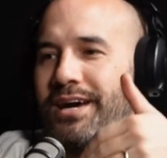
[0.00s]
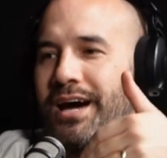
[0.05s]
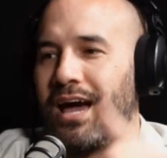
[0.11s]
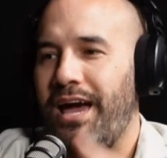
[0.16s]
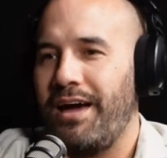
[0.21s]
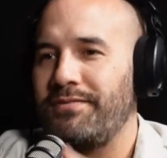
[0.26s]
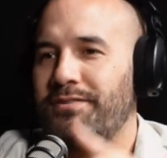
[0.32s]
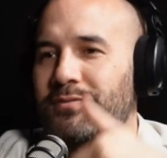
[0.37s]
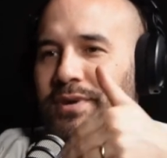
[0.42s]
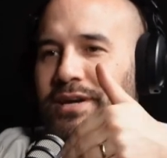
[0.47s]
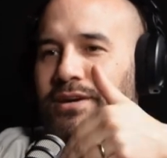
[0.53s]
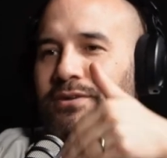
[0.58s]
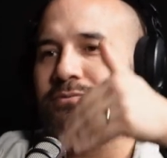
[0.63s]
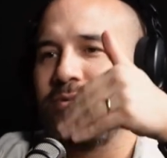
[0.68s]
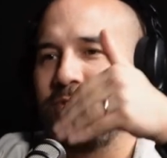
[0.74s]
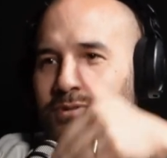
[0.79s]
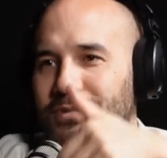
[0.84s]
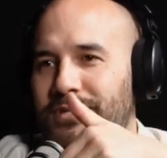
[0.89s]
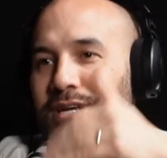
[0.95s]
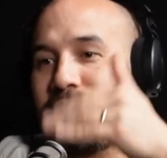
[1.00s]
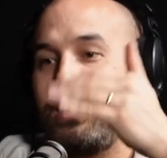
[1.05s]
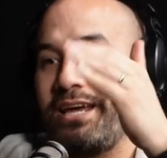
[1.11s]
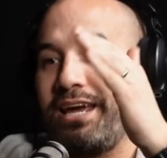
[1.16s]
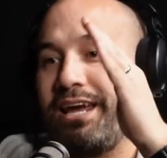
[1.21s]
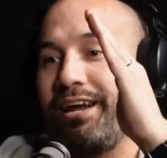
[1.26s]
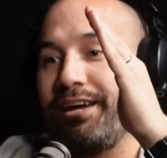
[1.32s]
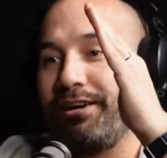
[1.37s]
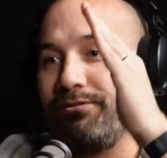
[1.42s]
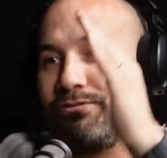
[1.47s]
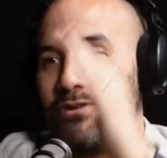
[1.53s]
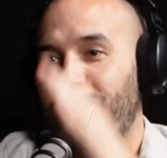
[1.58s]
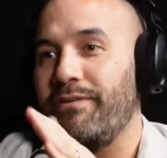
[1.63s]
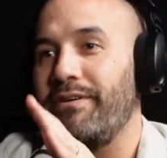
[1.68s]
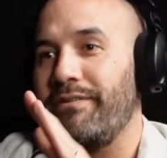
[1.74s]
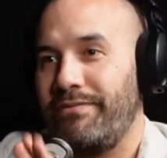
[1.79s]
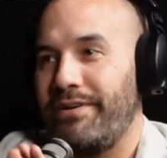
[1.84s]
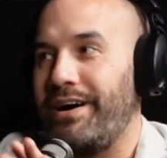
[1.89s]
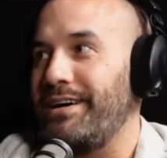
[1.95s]
I have to make a real decision. Can I
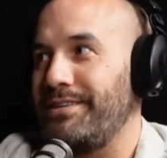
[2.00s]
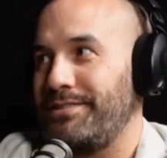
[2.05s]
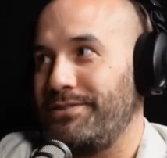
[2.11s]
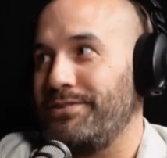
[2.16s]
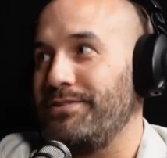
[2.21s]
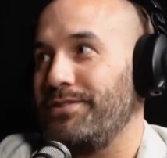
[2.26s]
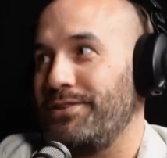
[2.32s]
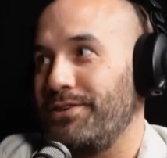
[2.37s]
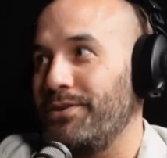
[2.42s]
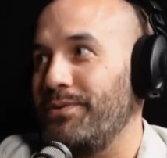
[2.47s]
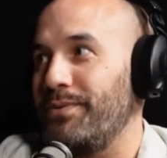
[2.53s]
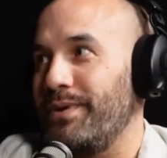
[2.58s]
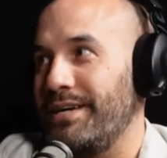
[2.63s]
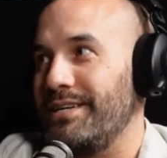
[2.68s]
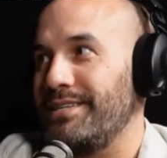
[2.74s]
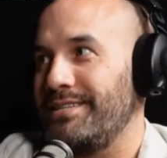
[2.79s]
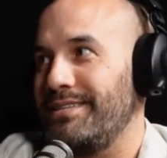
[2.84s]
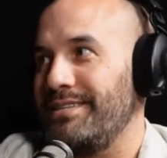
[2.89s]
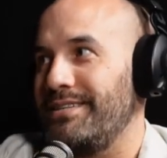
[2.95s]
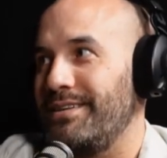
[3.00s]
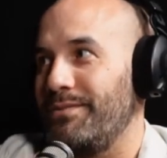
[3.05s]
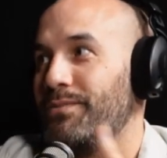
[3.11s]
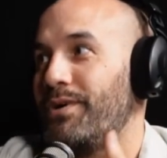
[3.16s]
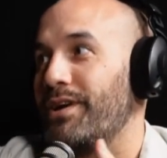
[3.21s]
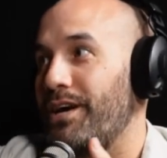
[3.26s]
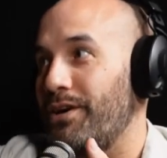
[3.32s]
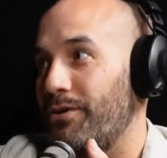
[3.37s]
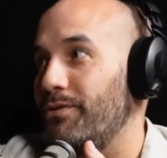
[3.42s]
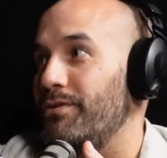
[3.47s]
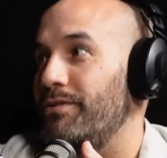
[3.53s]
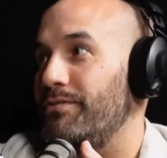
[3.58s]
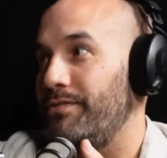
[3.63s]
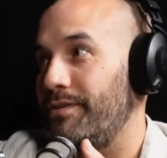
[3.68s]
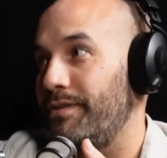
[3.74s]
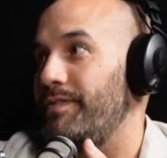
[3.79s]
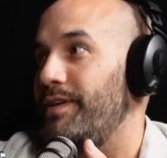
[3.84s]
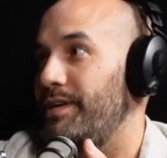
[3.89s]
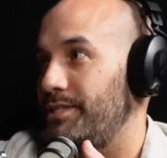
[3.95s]
grow it faster in the US than what I could
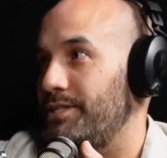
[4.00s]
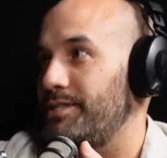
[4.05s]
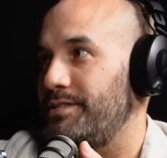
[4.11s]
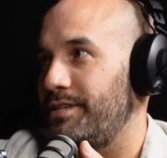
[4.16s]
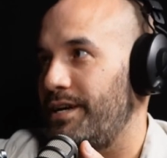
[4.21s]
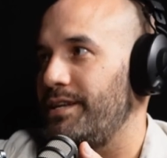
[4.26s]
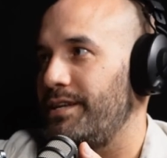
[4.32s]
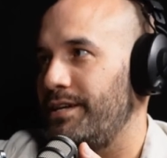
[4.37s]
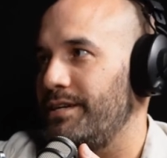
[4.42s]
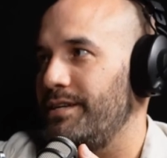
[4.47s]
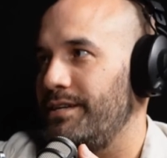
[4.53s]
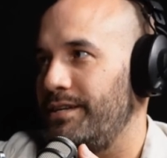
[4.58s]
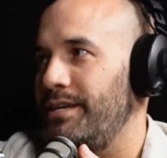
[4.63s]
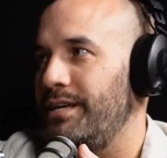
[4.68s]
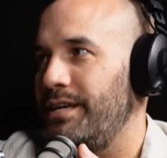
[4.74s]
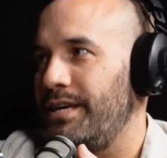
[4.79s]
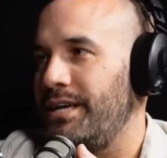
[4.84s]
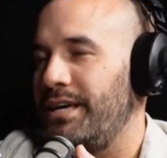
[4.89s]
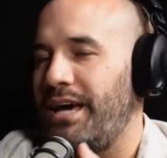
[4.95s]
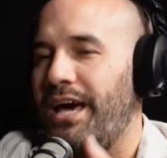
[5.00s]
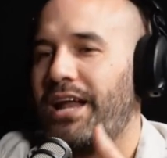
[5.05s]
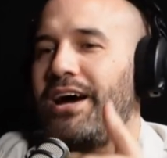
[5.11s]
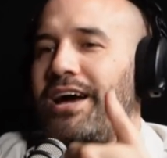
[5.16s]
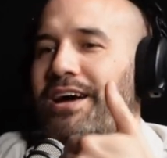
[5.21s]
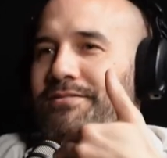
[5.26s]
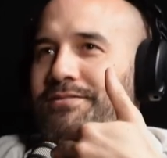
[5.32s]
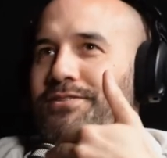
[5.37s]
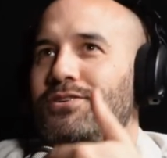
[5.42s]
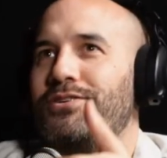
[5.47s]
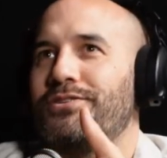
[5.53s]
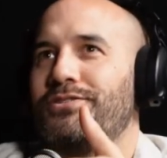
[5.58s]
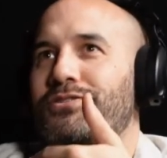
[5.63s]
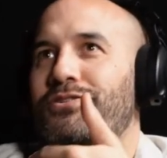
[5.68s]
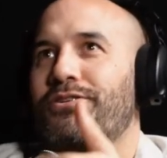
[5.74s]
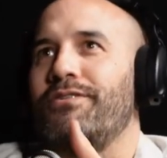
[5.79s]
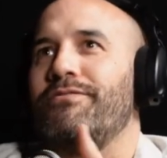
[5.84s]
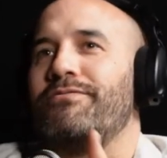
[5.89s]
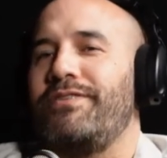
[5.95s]
have if I just stayed here? And I have to not
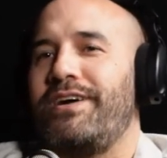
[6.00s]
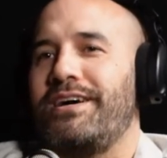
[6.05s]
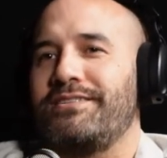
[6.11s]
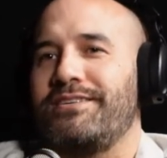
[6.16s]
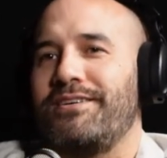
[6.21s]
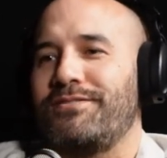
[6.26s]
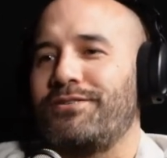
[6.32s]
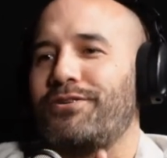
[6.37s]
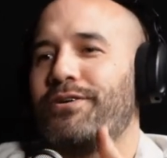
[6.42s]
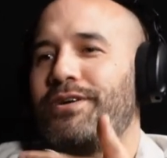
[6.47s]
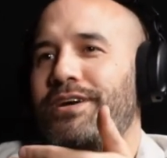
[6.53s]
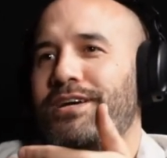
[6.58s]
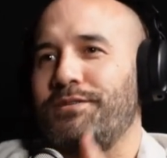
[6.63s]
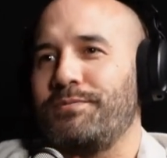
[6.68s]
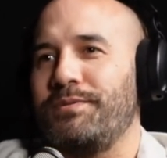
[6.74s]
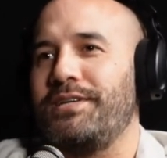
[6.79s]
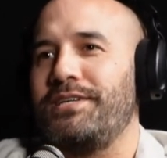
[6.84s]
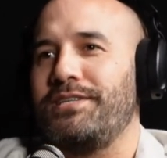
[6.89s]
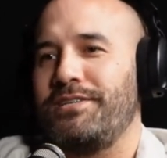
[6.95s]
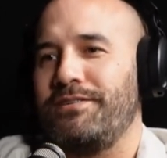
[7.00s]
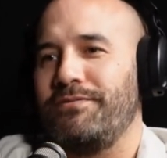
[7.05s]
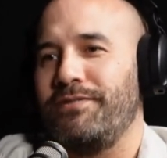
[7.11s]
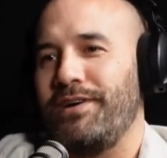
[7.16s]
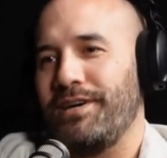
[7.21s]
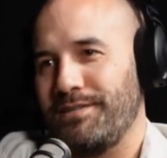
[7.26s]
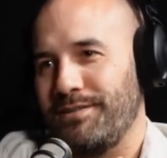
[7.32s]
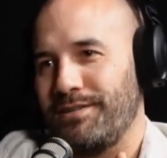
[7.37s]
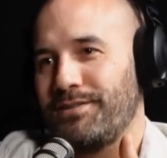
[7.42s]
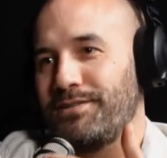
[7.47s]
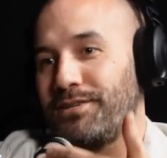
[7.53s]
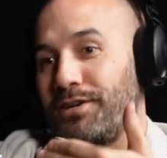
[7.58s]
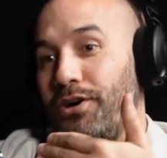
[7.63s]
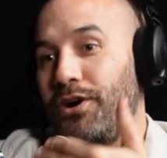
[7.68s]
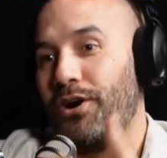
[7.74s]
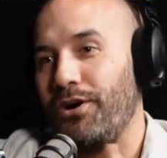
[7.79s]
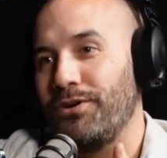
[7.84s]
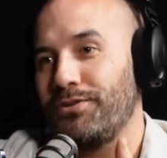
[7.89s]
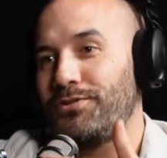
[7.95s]
just grow it fast, I have to grow it exponentially faster because
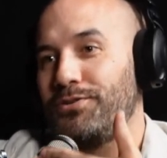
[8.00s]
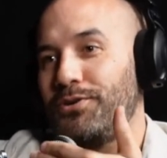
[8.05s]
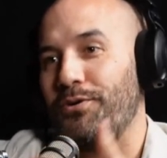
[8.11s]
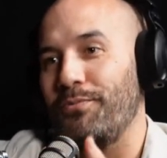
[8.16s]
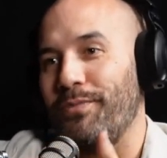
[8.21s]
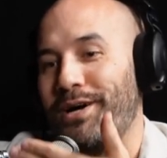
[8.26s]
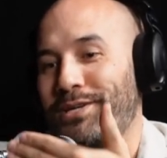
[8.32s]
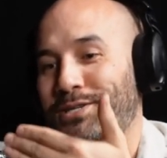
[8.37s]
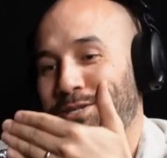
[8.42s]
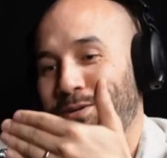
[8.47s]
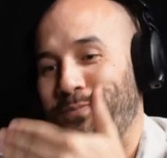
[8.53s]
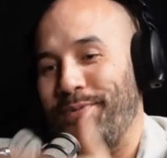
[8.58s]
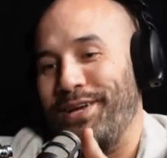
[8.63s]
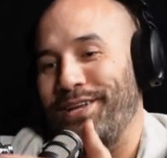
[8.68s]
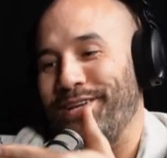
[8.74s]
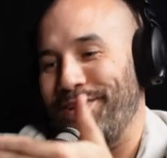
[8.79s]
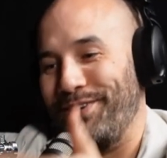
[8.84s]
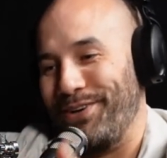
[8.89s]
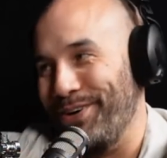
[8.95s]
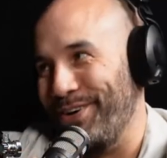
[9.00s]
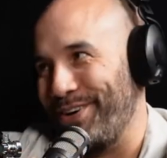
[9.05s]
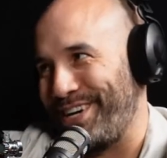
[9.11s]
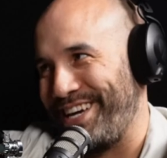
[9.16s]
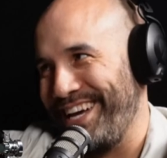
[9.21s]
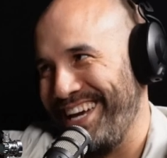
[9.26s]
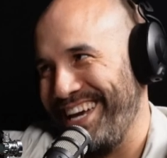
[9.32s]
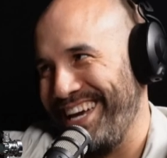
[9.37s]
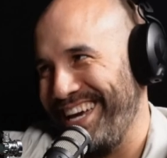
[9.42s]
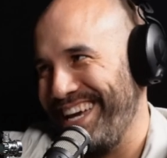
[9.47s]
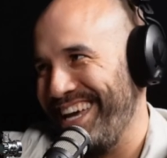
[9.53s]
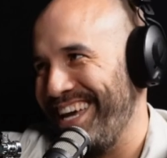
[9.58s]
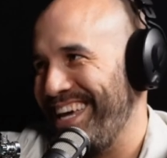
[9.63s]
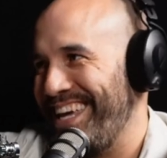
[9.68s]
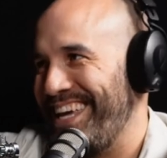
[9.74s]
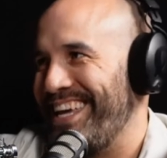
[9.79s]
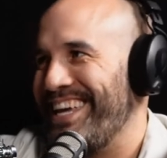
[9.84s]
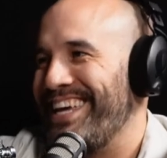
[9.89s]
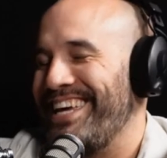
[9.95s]
it costs so much to be in New York.
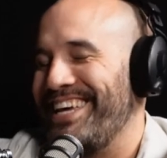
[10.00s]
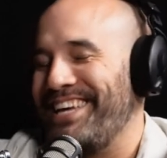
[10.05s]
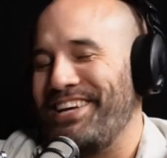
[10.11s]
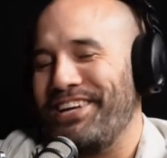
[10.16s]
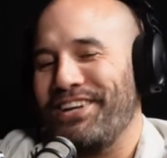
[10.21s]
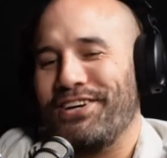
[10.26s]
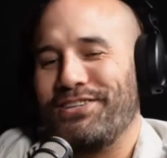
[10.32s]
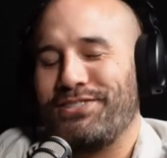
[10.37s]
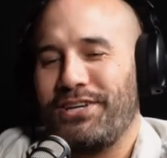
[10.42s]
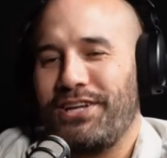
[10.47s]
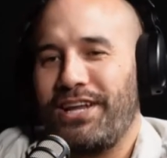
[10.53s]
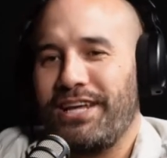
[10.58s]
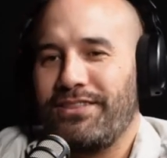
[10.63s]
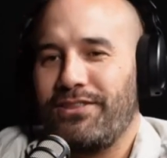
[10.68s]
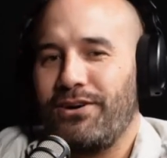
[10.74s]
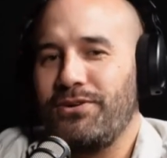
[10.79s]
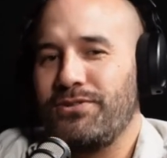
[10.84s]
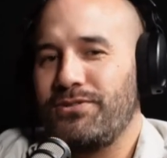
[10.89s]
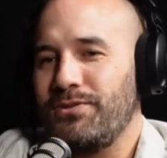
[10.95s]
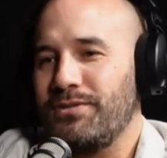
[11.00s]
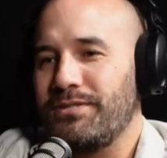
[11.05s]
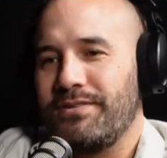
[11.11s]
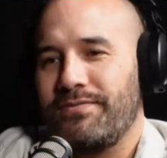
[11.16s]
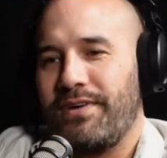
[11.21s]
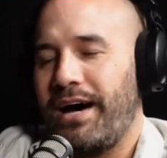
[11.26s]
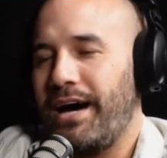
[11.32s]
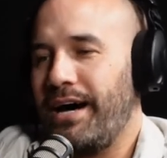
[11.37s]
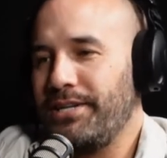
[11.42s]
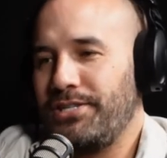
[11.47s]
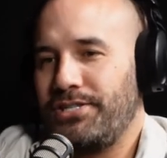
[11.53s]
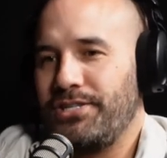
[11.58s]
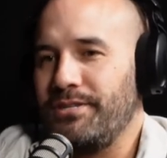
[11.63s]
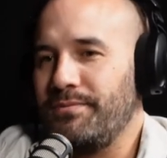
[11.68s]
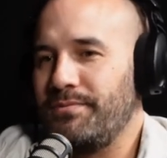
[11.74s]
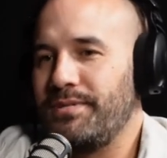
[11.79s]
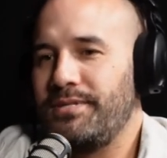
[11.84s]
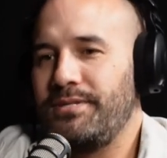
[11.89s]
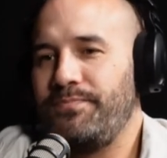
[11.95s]
You know, so like those sorts of
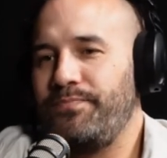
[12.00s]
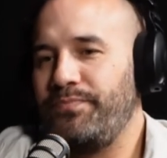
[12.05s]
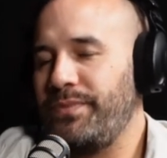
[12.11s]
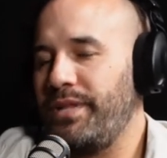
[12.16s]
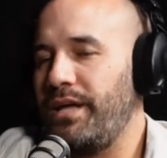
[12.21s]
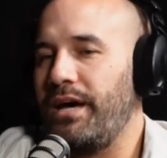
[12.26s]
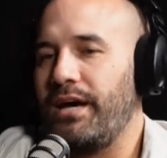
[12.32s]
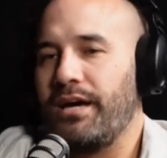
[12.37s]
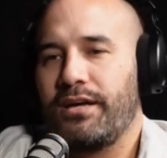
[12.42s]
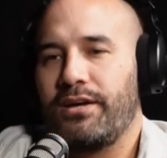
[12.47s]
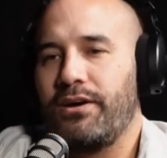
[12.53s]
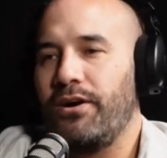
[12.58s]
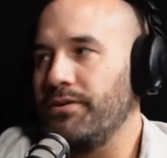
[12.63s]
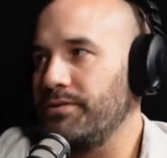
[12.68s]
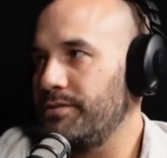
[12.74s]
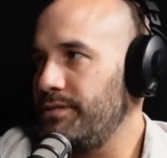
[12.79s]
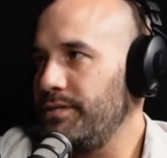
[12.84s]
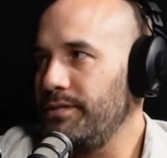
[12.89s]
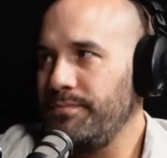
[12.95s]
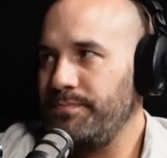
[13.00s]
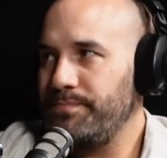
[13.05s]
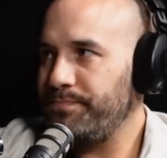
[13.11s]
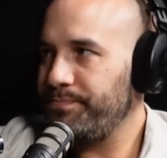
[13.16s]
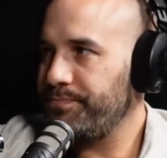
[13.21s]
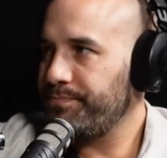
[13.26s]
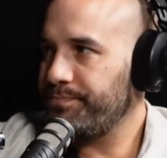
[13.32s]
hardships are constant